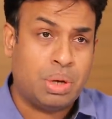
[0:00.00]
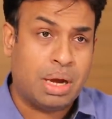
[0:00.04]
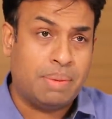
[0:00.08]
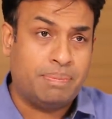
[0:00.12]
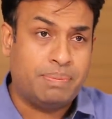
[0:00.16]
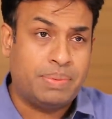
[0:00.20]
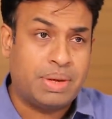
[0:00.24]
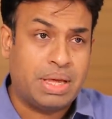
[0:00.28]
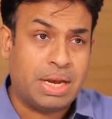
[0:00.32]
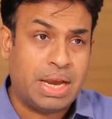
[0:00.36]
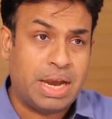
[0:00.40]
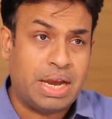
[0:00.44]

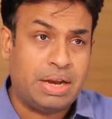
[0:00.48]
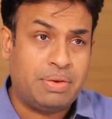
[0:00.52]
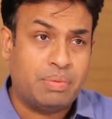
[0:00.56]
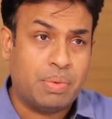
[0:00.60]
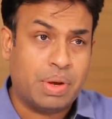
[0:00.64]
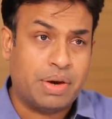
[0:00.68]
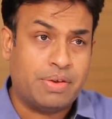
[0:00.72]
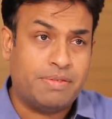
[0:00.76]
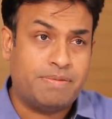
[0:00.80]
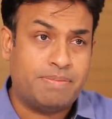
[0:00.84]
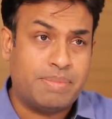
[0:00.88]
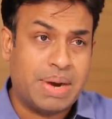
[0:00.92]
upgrade
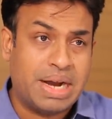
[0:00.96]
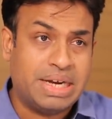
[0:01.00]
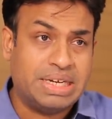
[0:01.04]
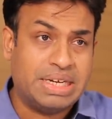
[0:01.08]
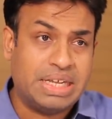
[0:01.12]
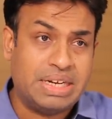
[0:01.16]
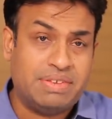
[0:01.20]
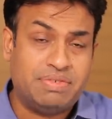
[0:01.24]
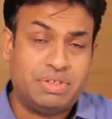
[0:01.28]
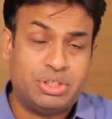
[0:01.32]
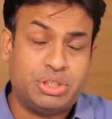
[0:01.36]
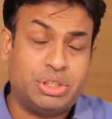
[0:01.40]
one of my
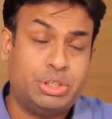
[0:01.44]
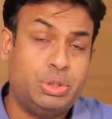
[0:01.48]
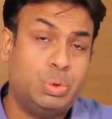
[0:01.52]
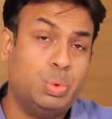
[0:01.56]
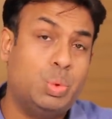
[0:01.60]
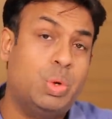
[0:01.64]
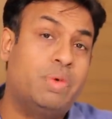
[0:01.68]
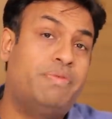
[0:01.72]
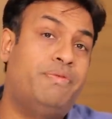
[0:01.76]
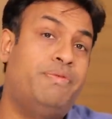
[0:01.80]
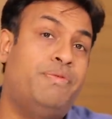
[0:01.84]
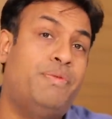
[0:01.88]
television
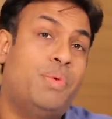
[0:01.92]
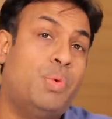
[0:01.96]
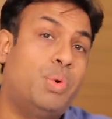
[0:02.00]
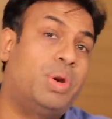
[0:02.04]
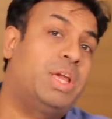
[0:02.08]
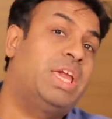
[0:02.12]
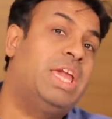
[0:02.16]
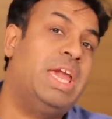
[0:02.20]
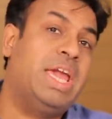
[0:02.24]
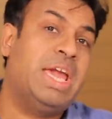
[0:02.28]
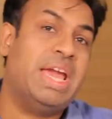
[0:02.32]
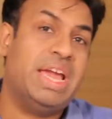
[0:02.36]
to a
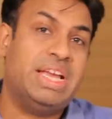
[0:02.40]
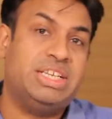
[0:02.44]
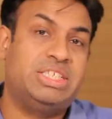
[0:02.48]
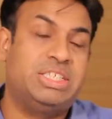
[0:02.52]
4K